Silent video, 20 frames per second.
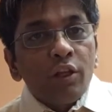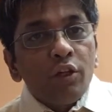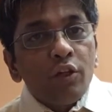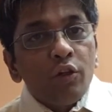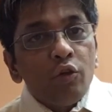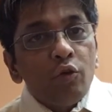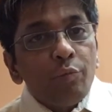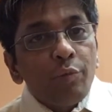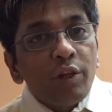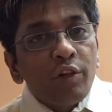
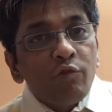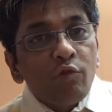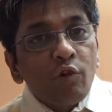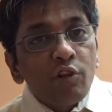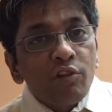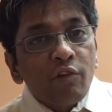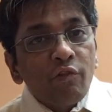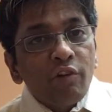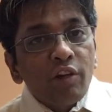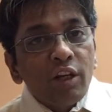Lupin
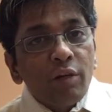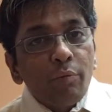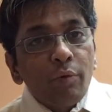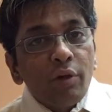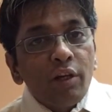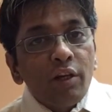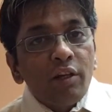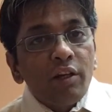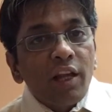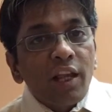was available
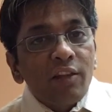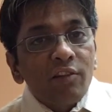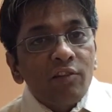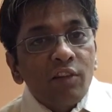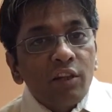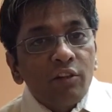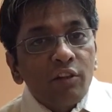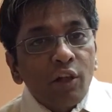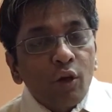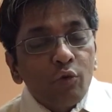less
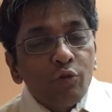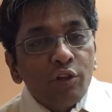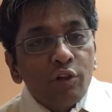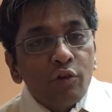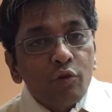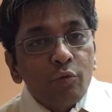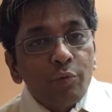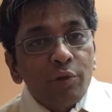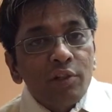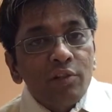than 1000
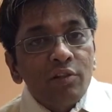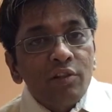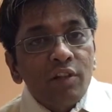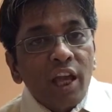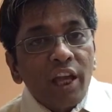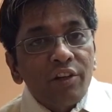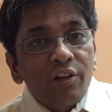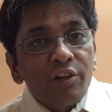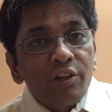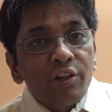rupees,
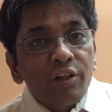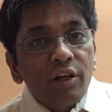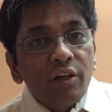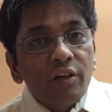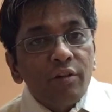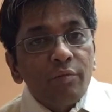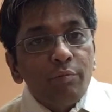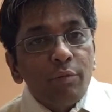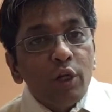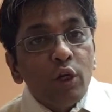900
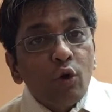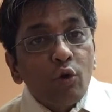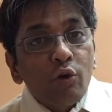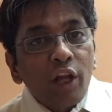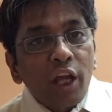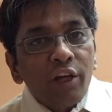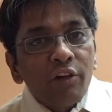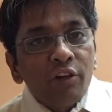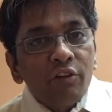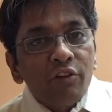and below
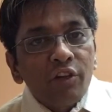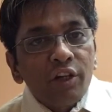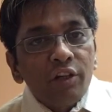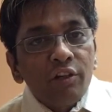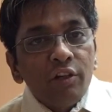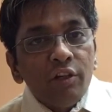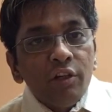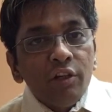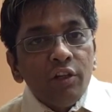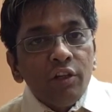
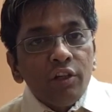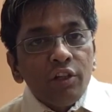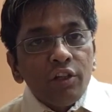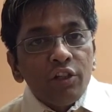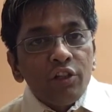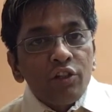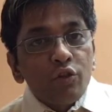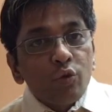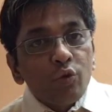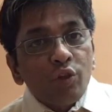900
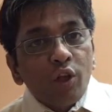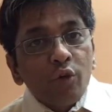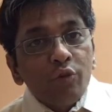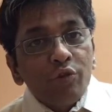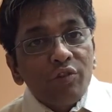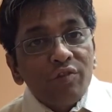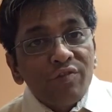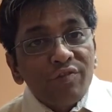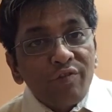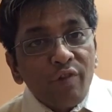in
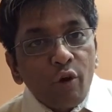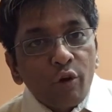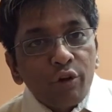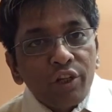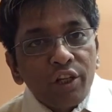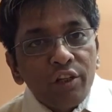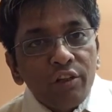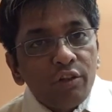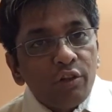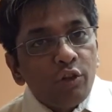
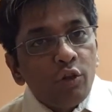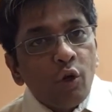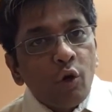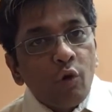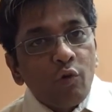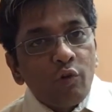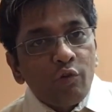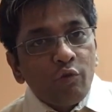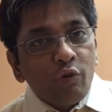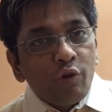2014.
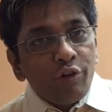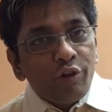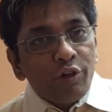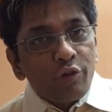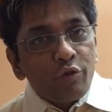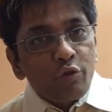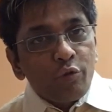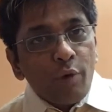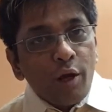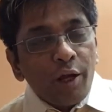No one
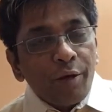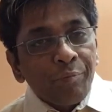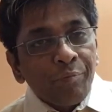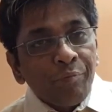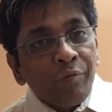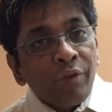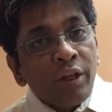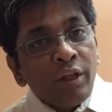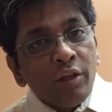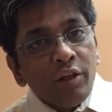wanted to buy.
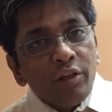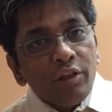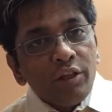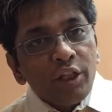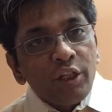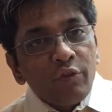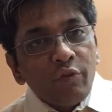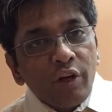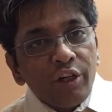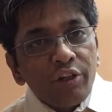
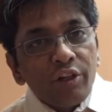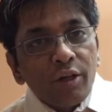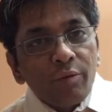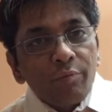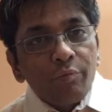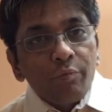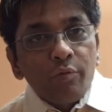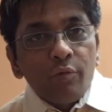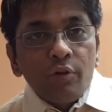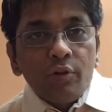It went
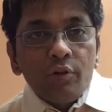up